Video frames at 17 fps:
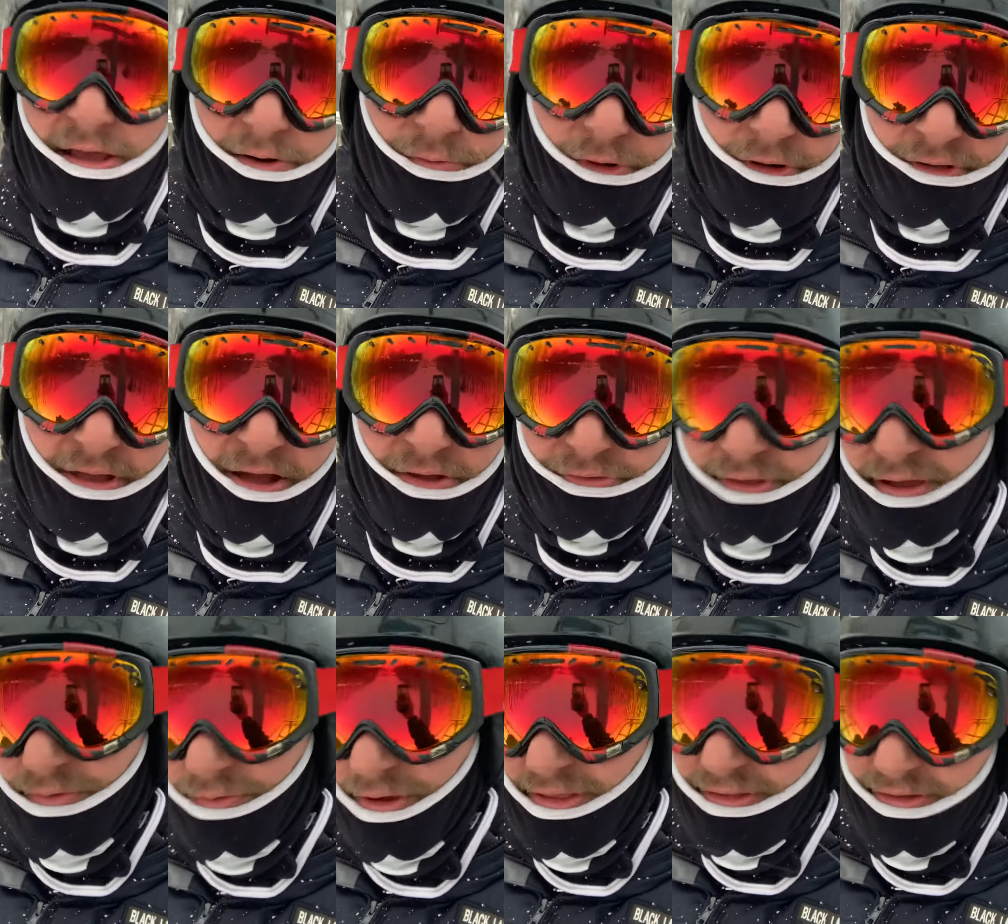of worked out
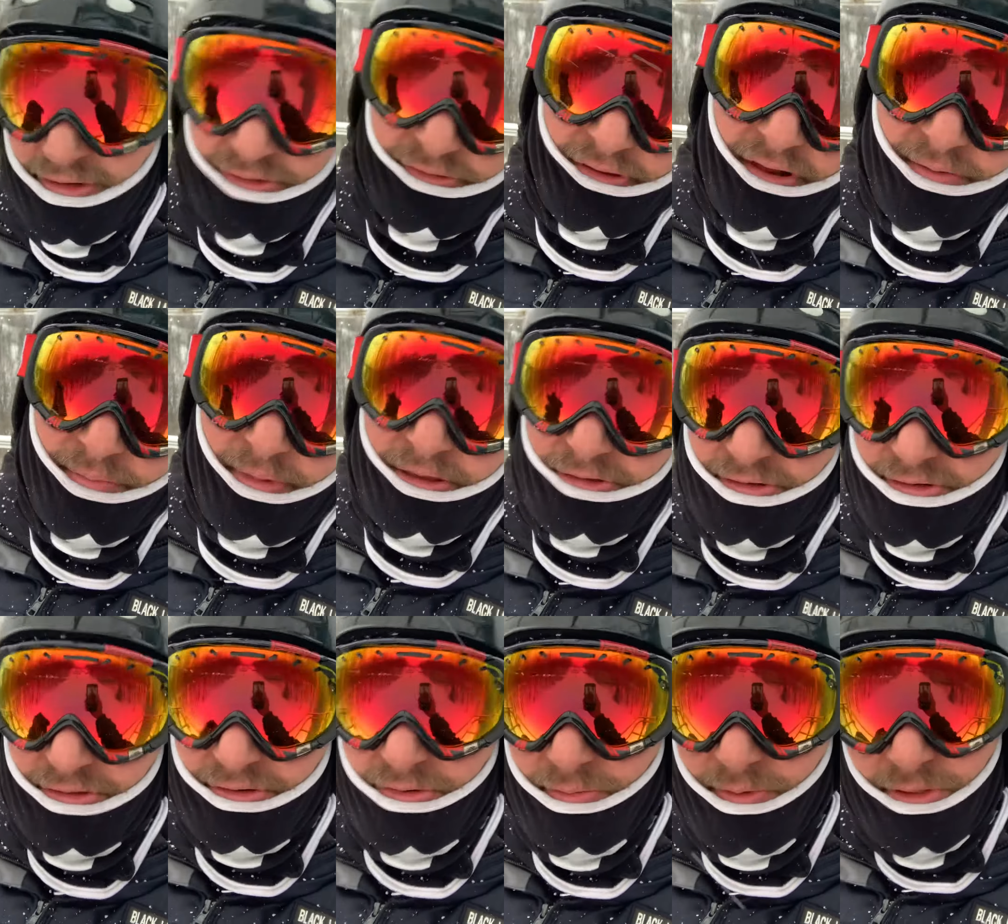that way that he sent a
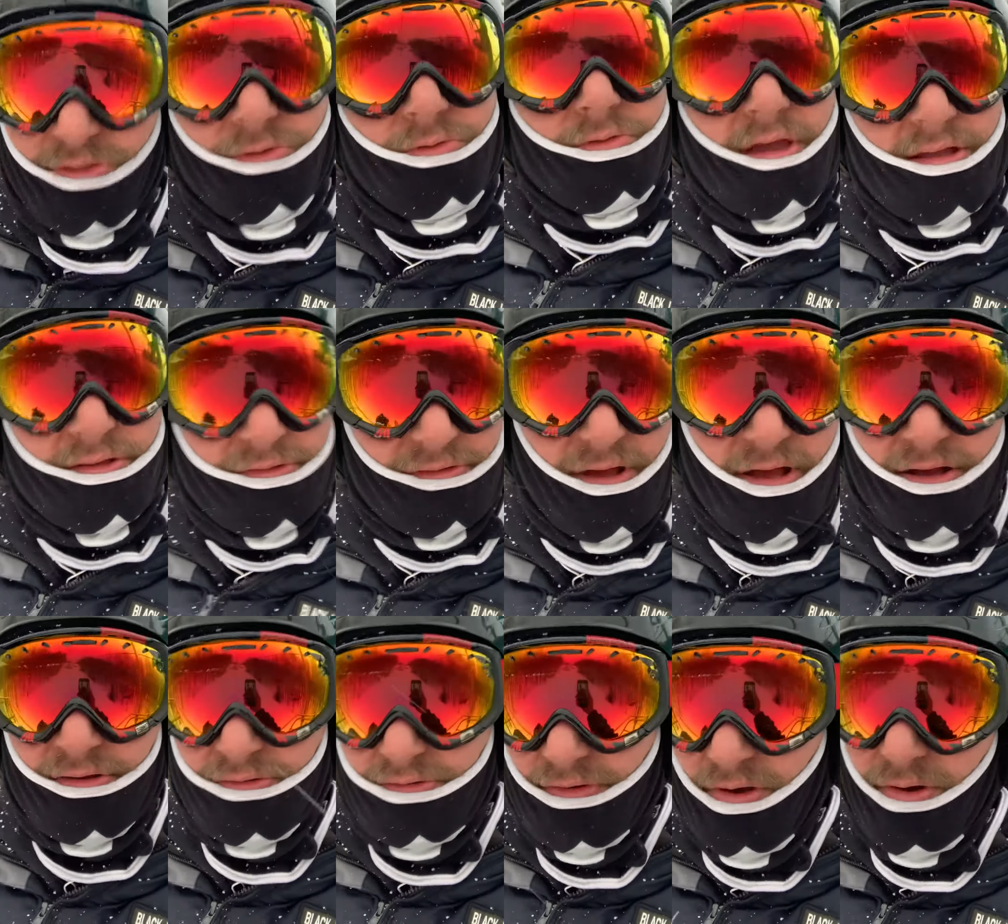message to me through that
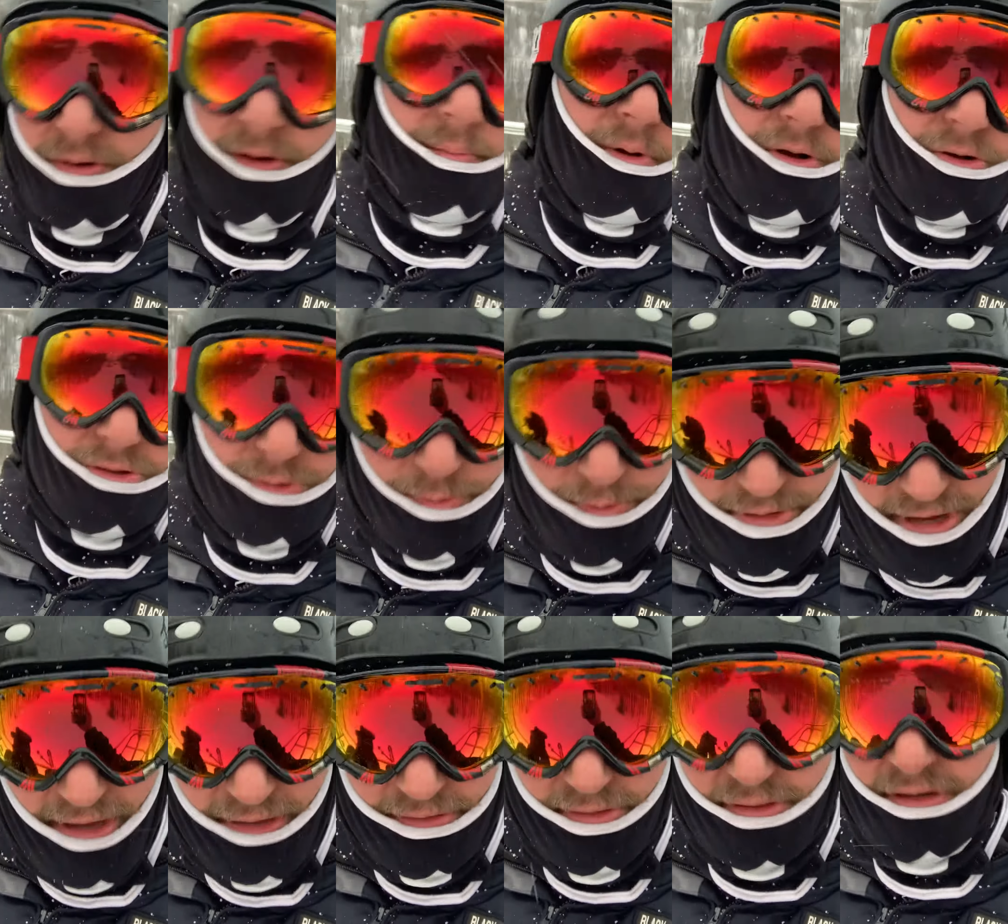song. So I'm always
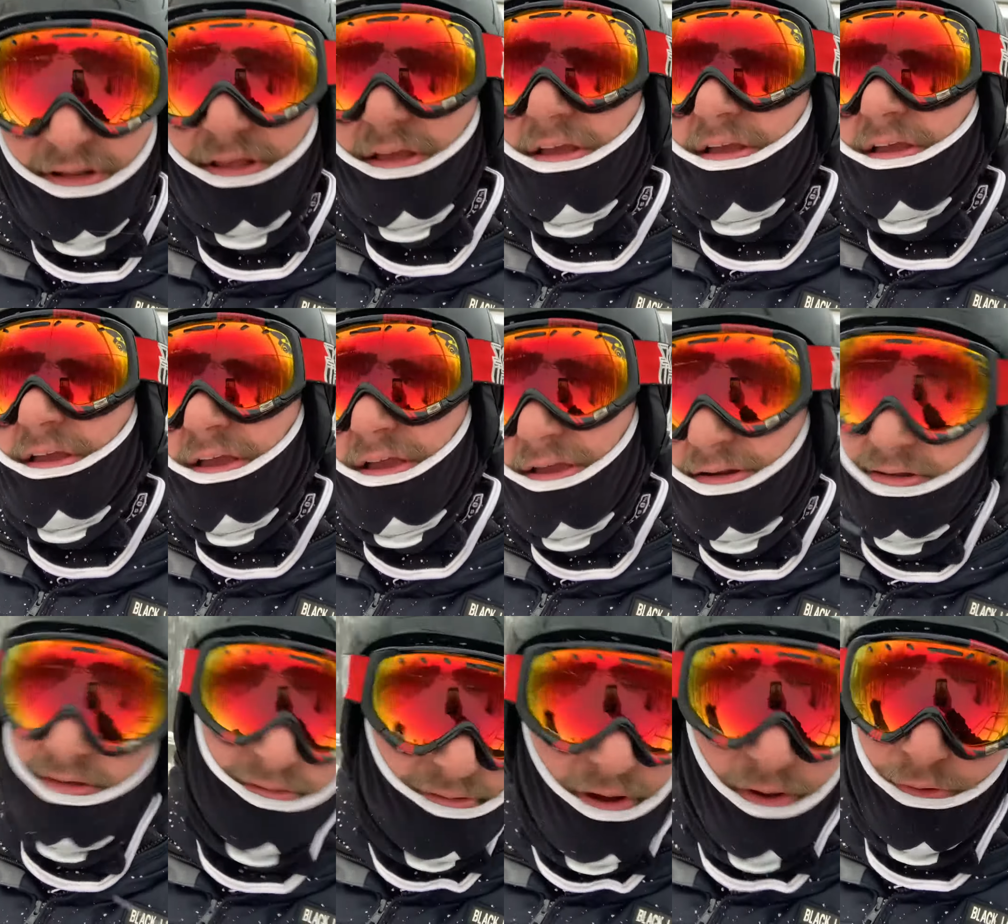protected and
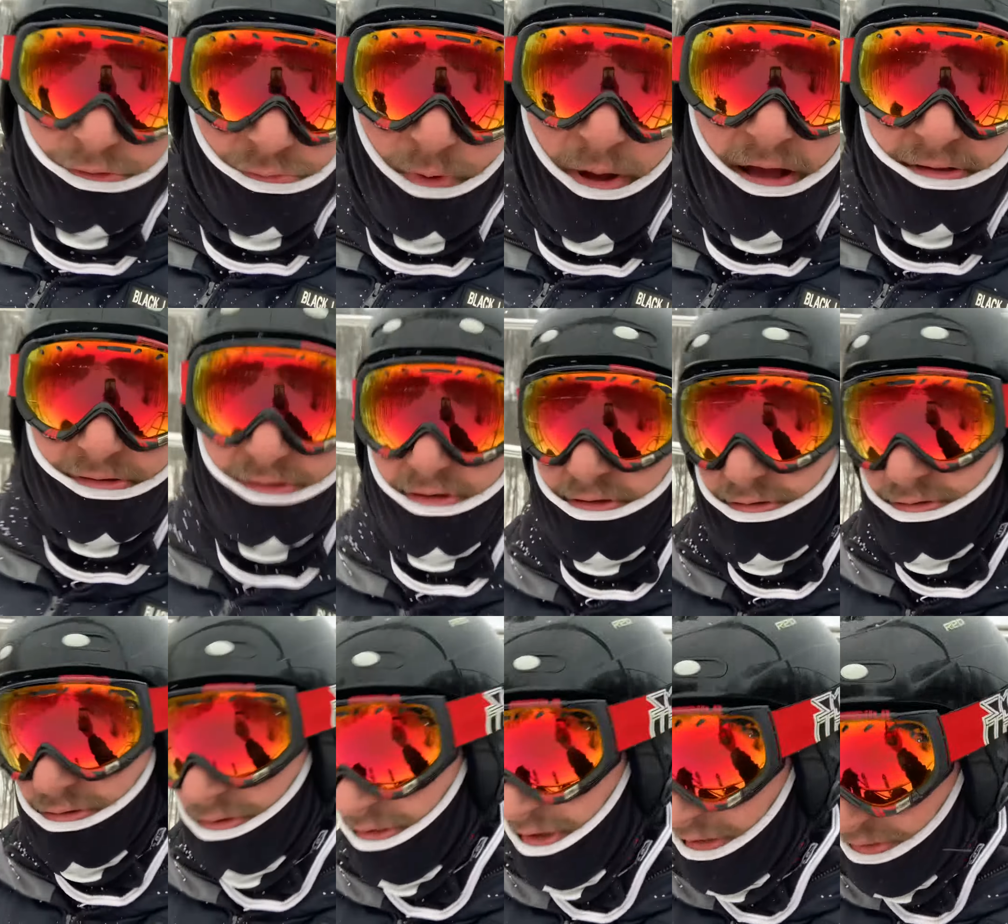he's always watching.
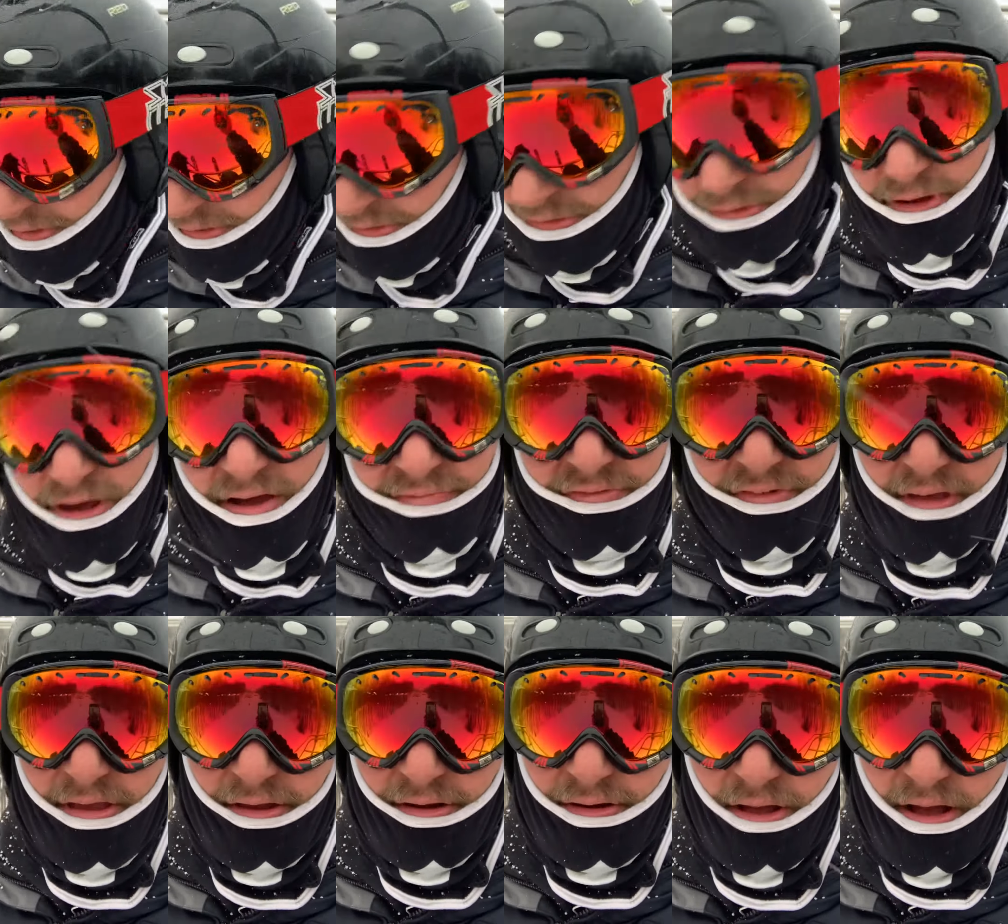So that's good stuff.
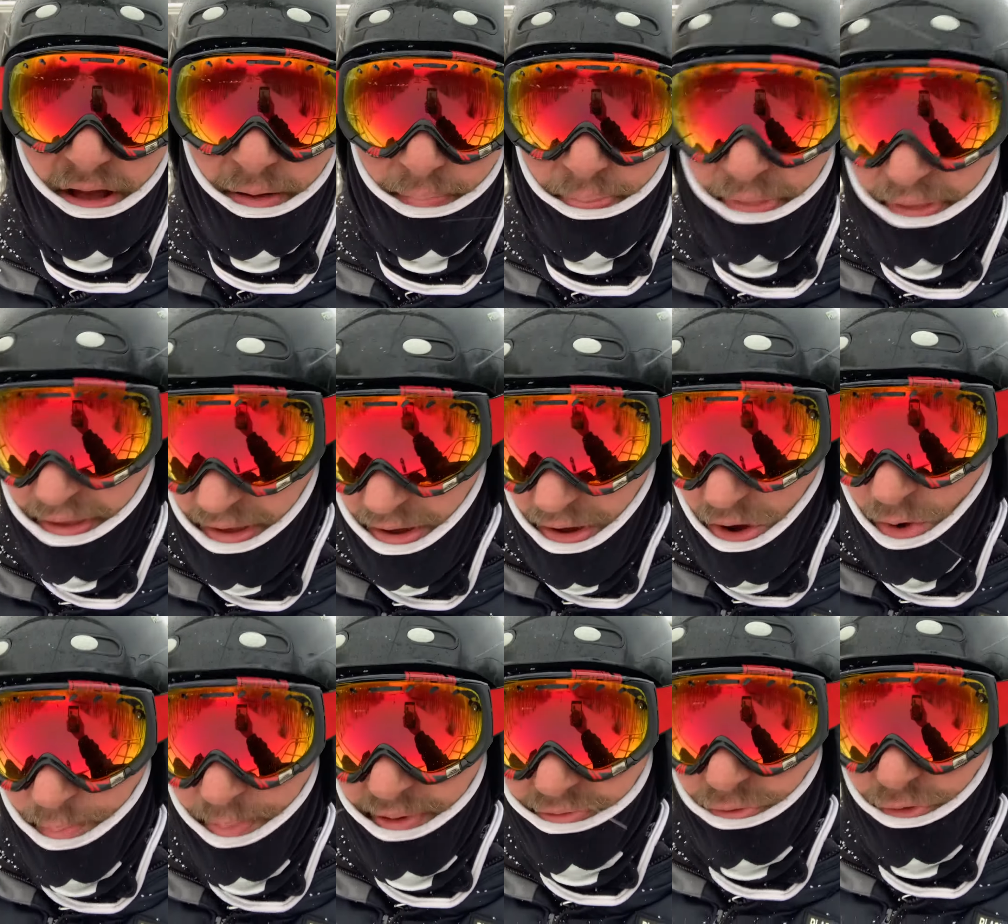And
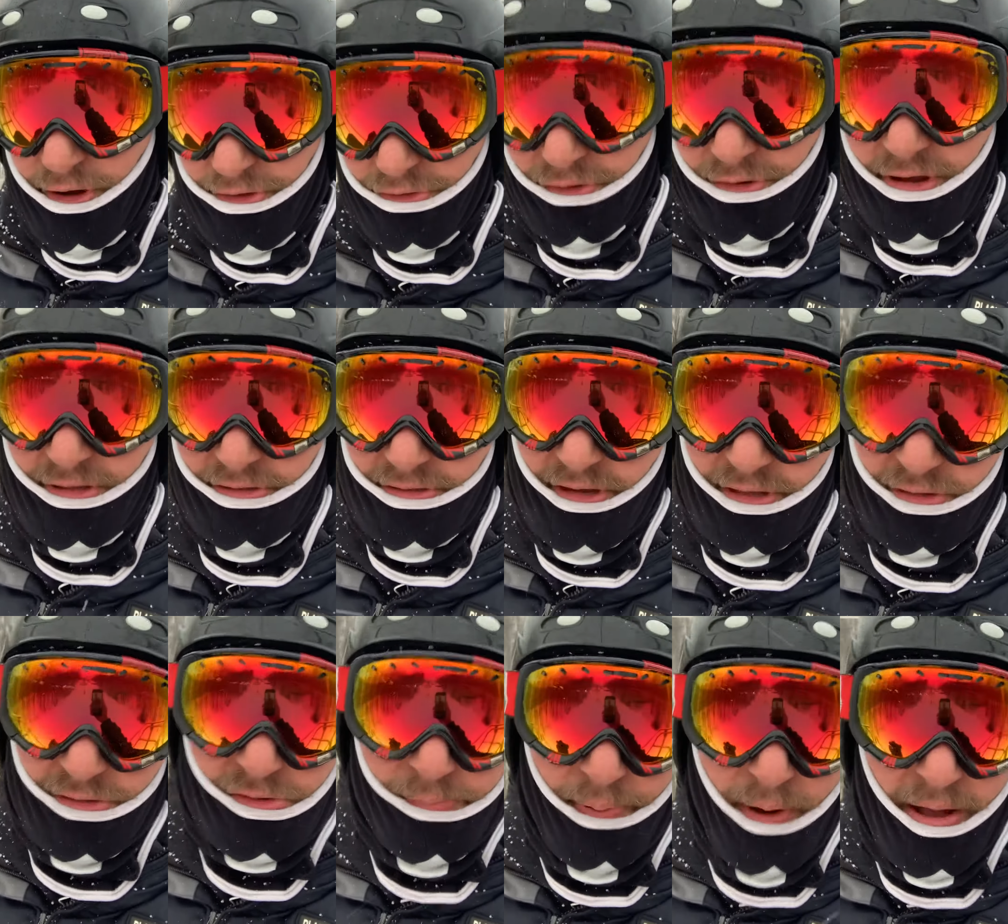hope everyone has a great day.
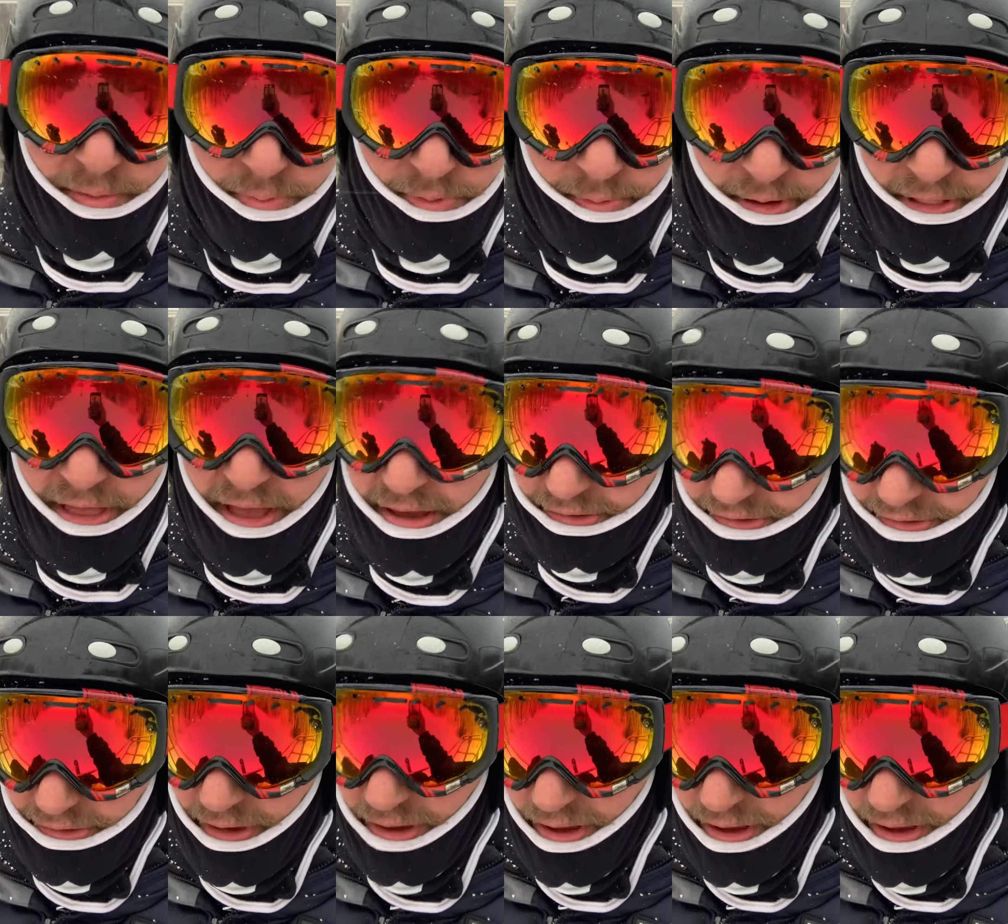This will probably be my last,